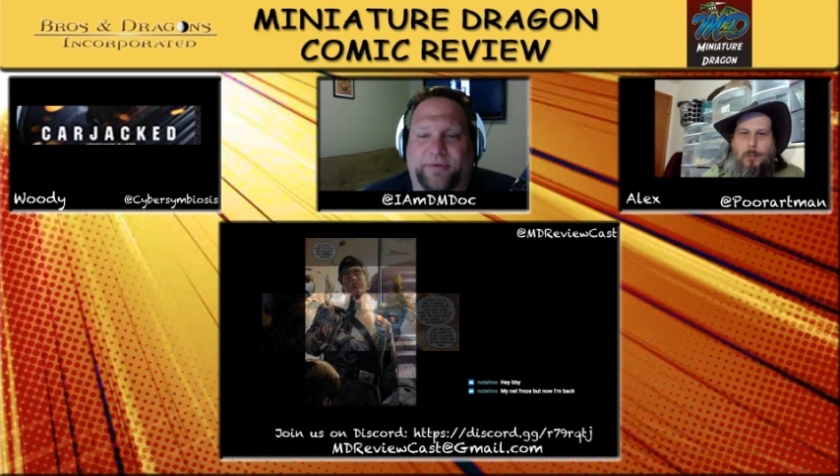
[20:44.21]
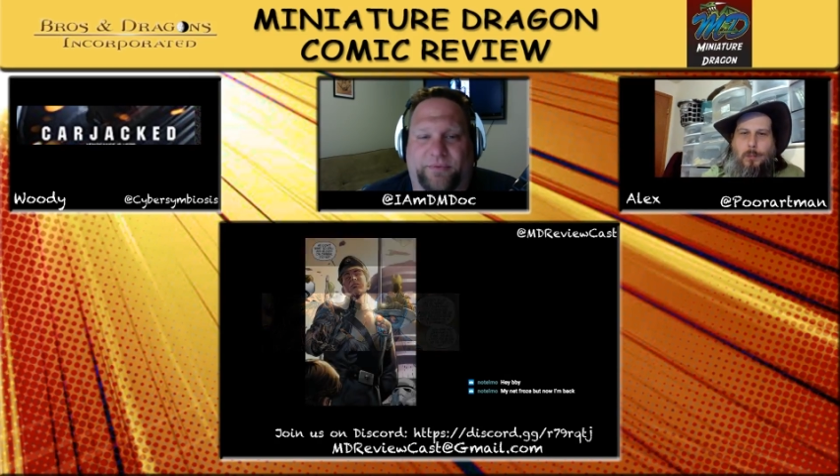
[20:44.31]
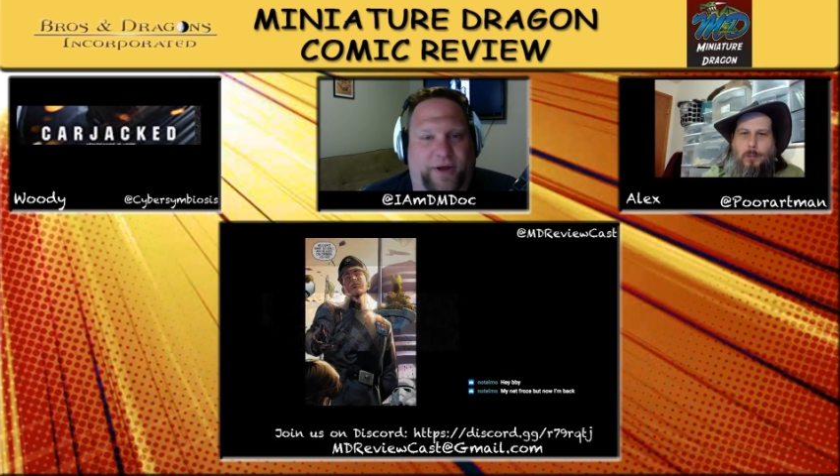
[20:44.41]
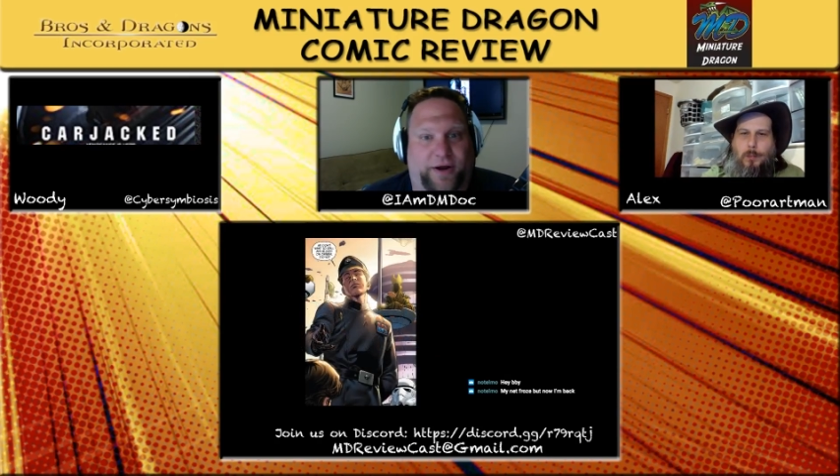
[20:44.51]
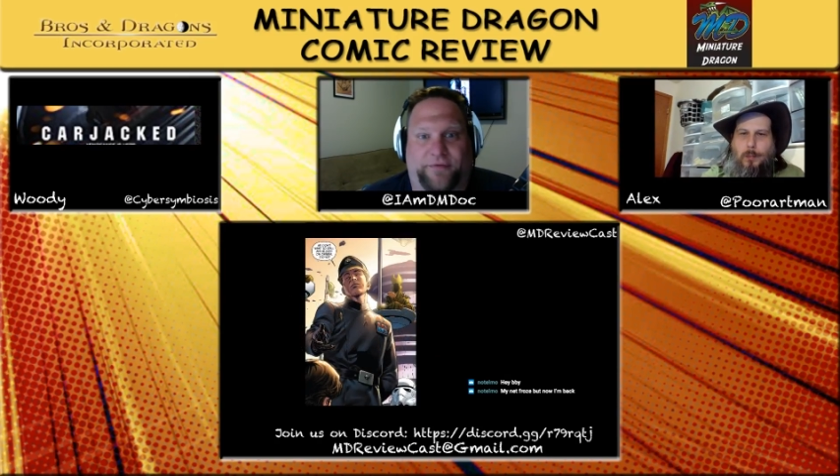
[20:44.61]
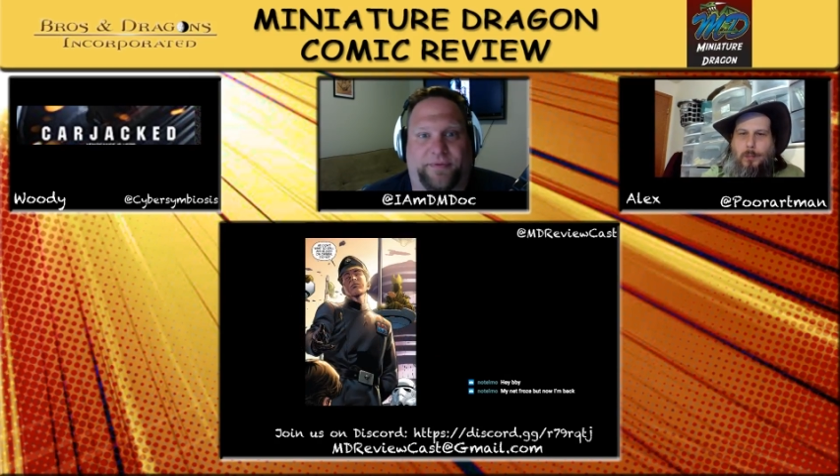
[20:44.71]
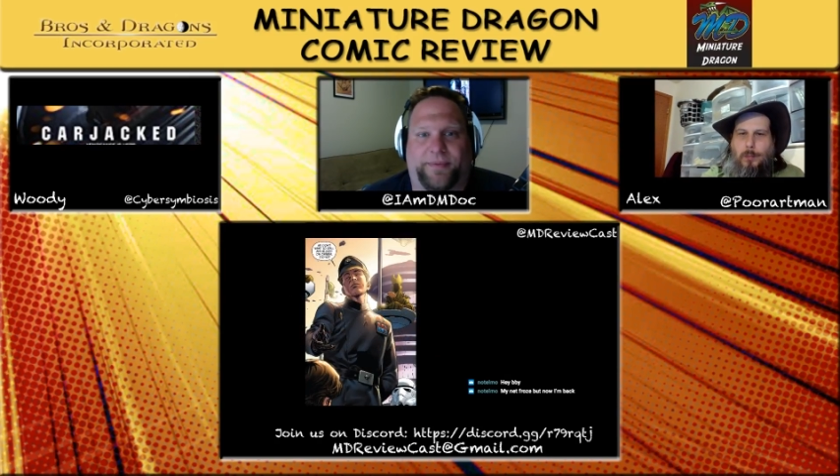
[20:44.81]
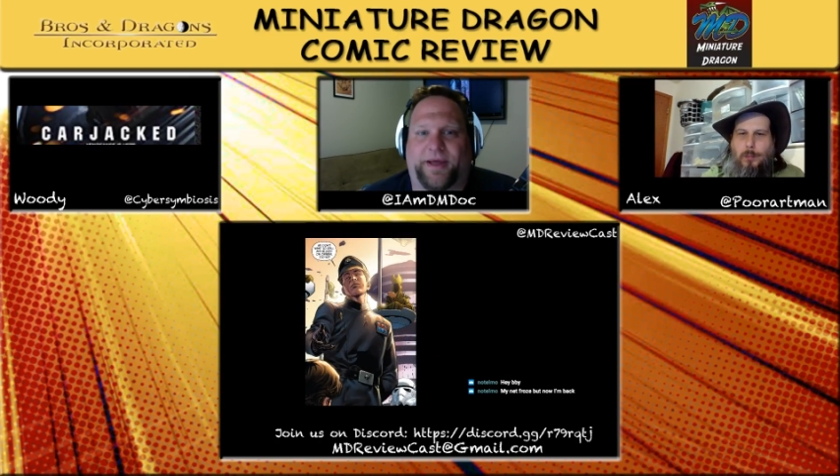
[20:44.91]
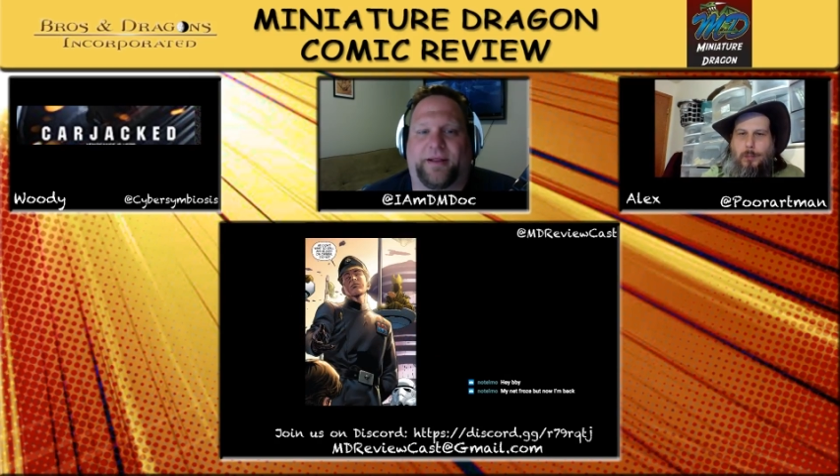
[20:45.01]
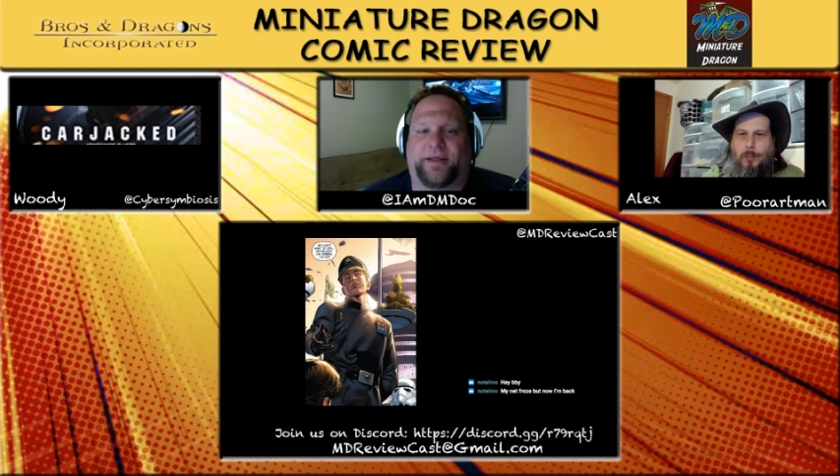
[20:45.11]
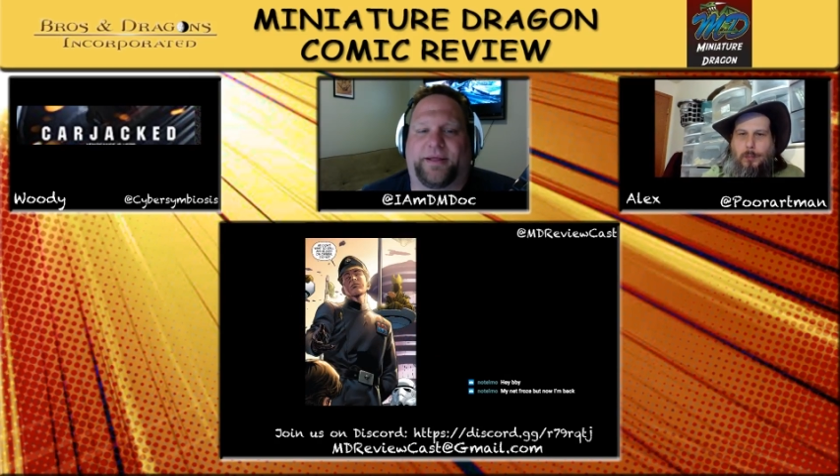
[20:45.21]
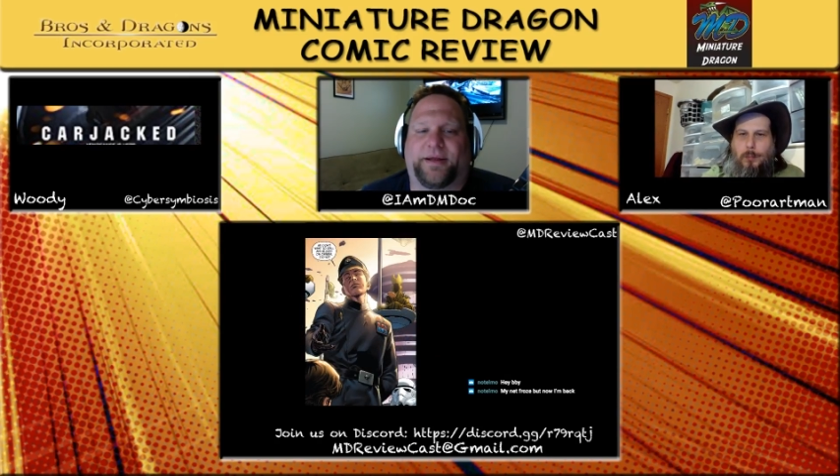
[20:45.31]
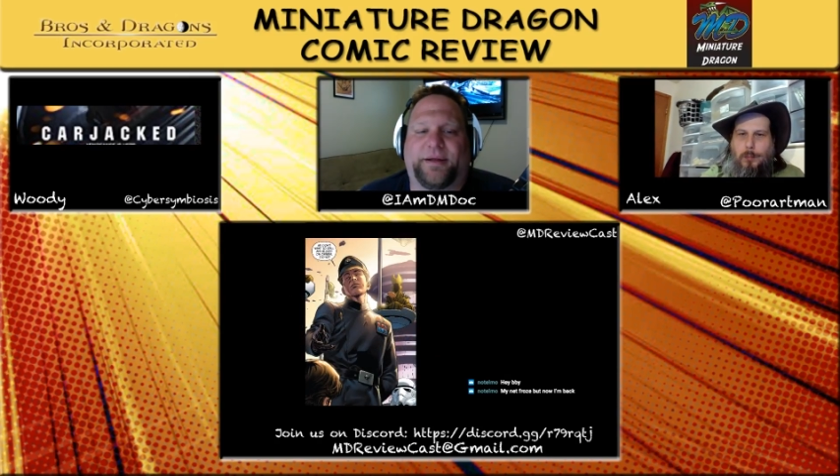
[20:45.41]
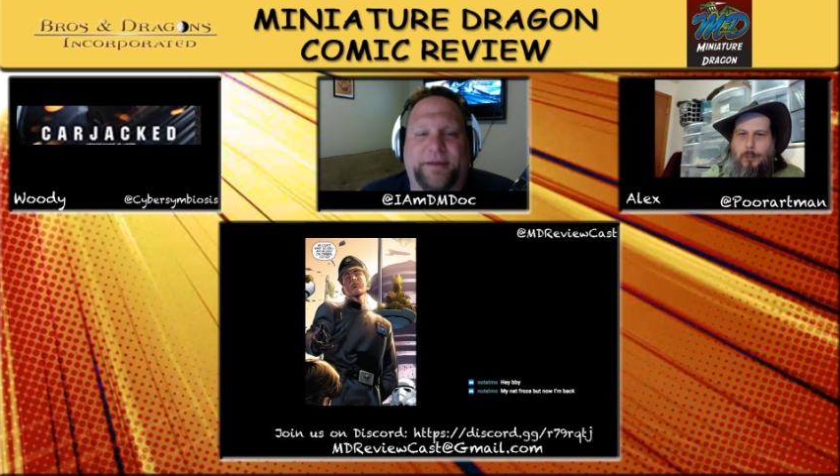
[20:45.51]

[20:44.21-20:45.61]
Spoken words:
right off the bat like that.